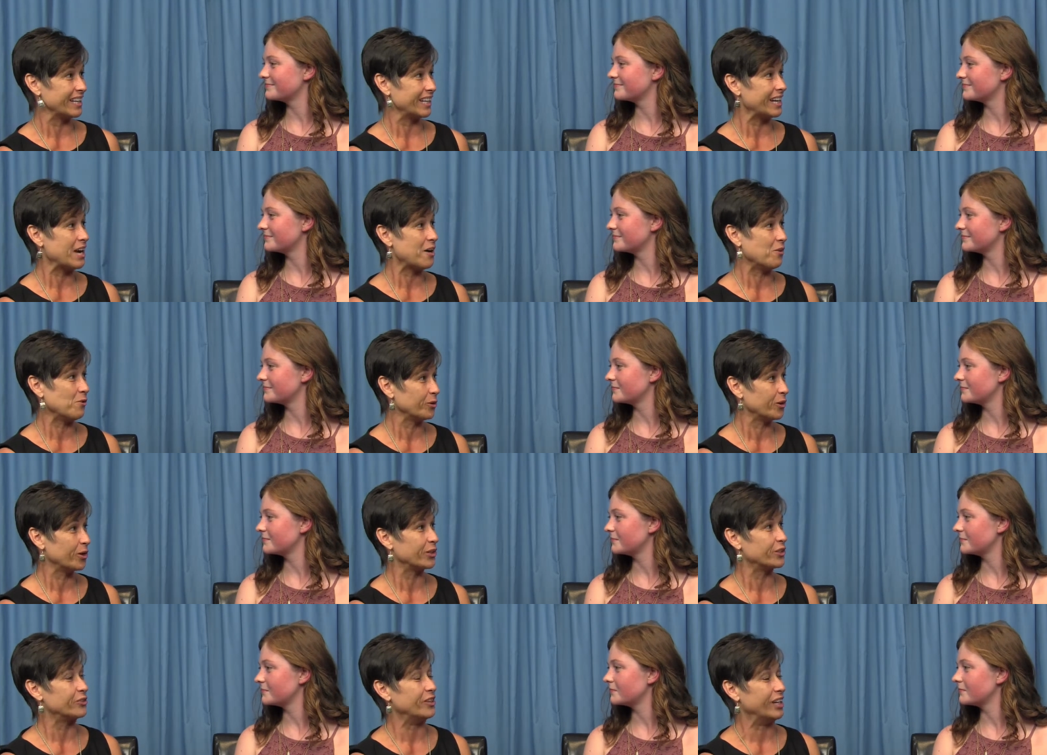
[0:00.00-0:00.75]
Speaker 1: that. How
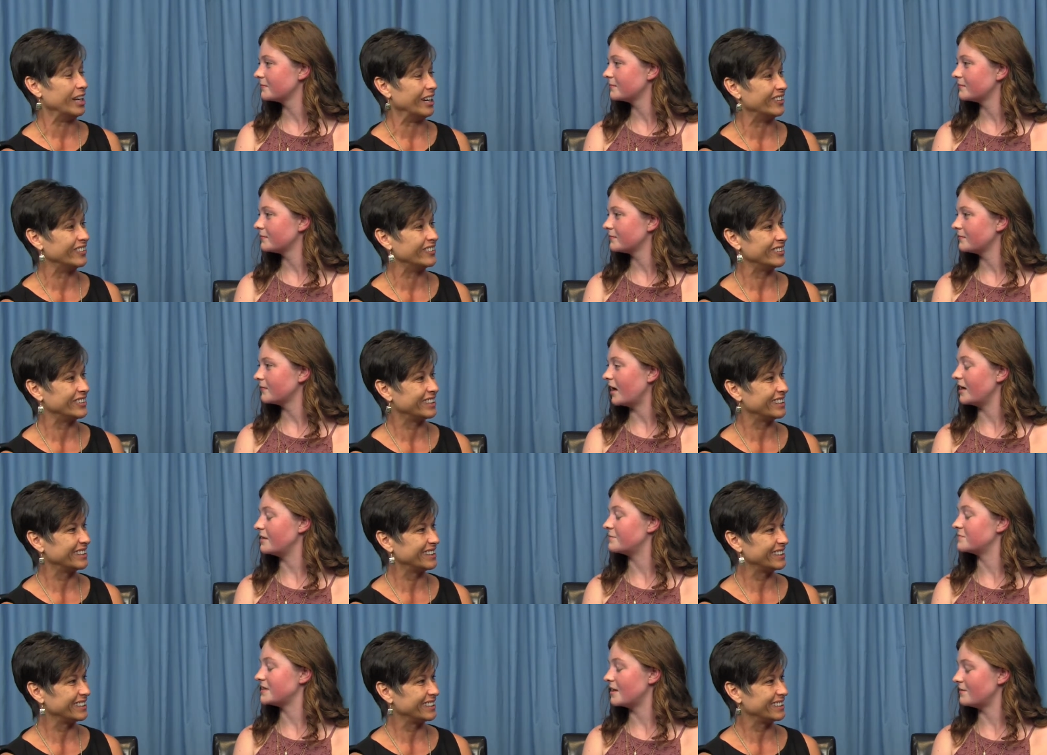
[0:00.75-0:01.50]
old are you now?
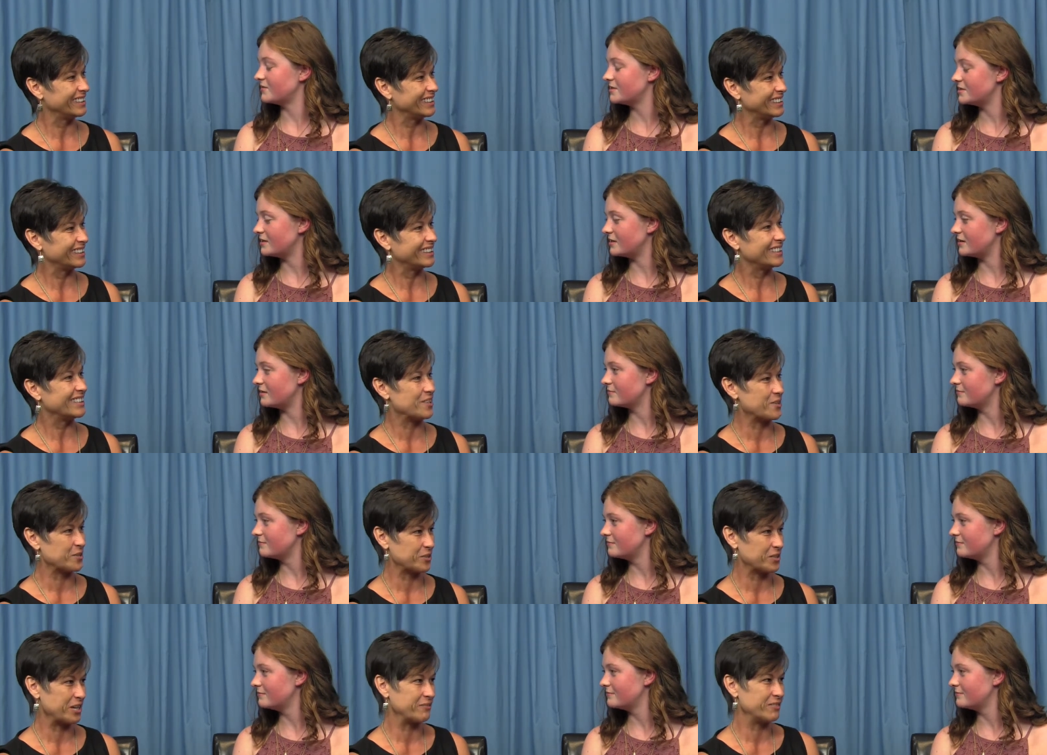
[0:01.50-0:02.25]
Speaker 2: I am seventeen.
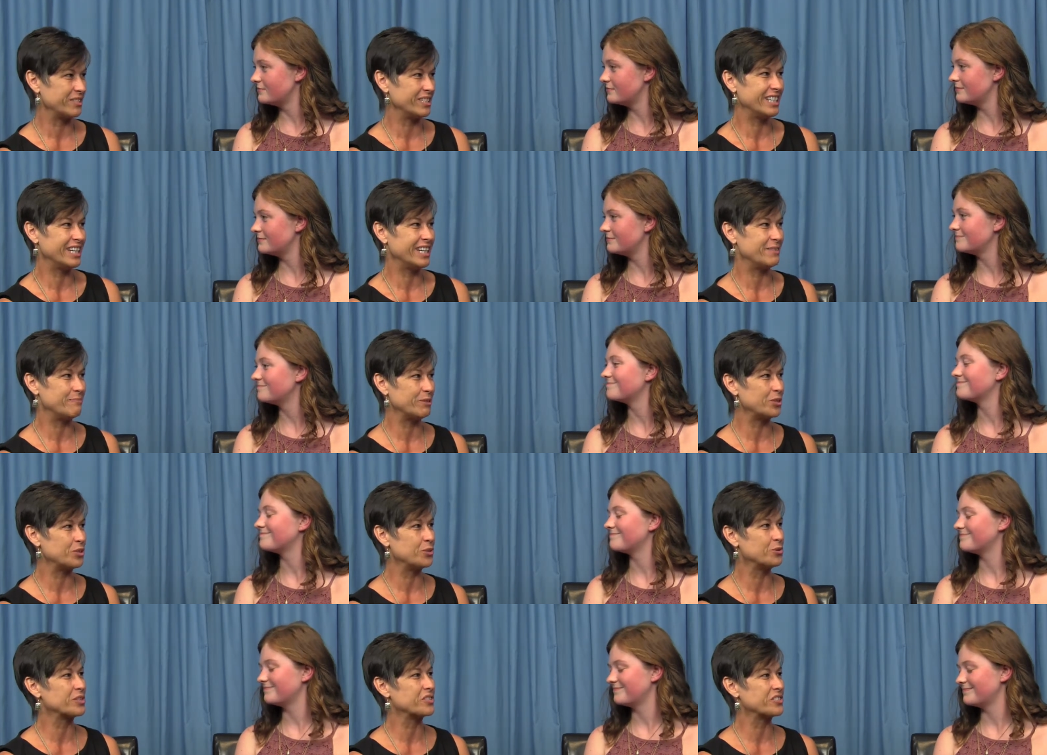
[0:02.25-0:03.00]
Speaker 1: You're seventeen,
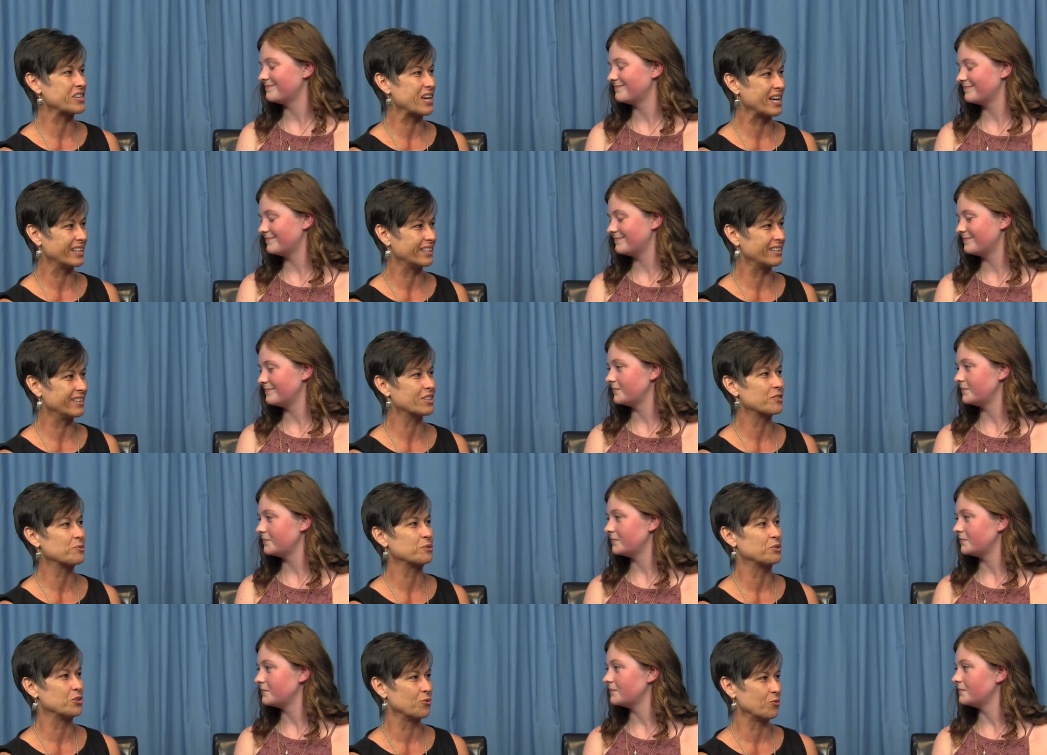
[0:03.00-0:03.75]
but you decided
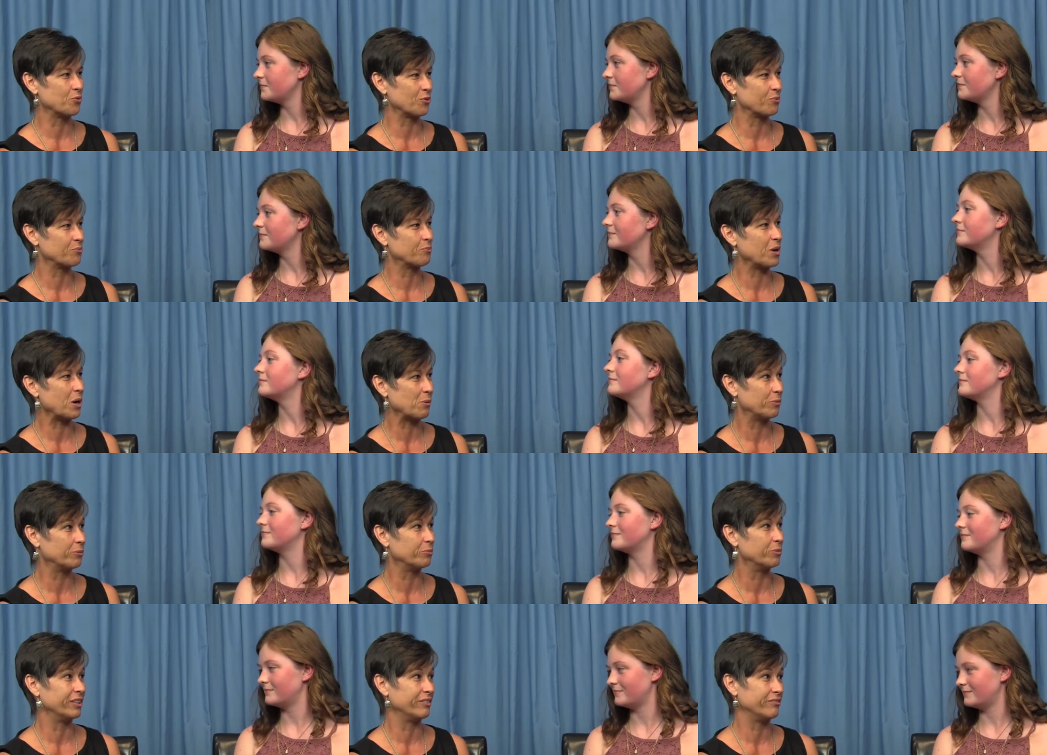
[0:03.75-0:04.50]
this when you were
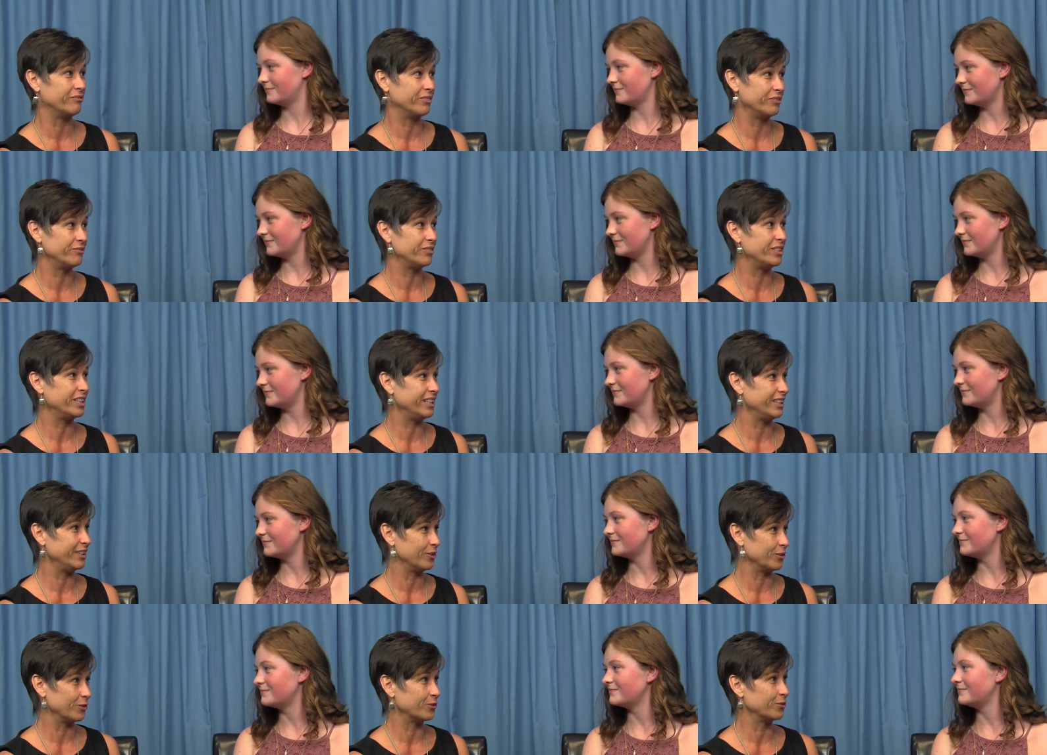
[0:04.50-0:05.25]
probably
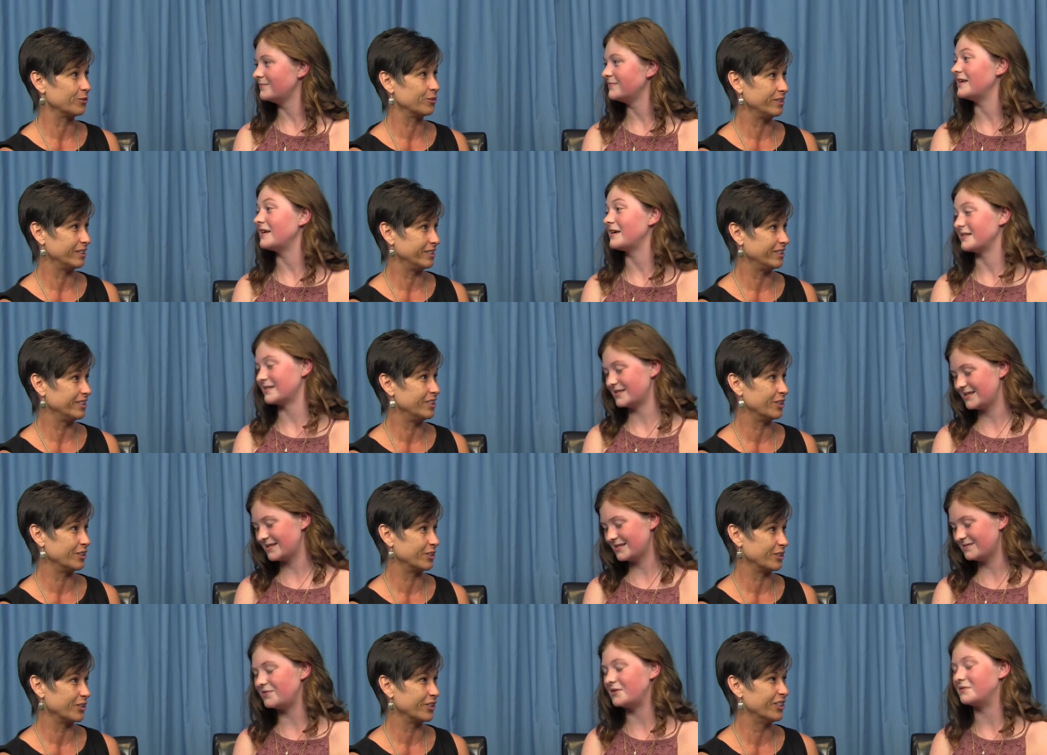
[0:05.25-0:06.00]
fifteen or
Speaker 2: yes,
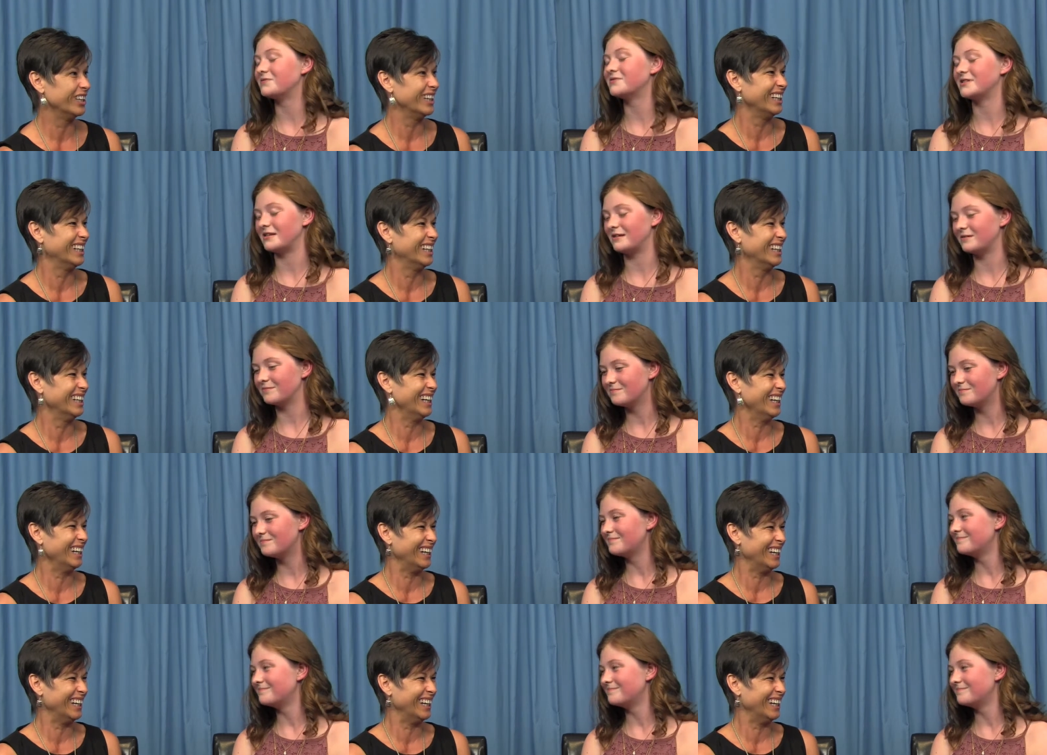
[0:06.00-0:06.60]
younger. Yes, fifteen.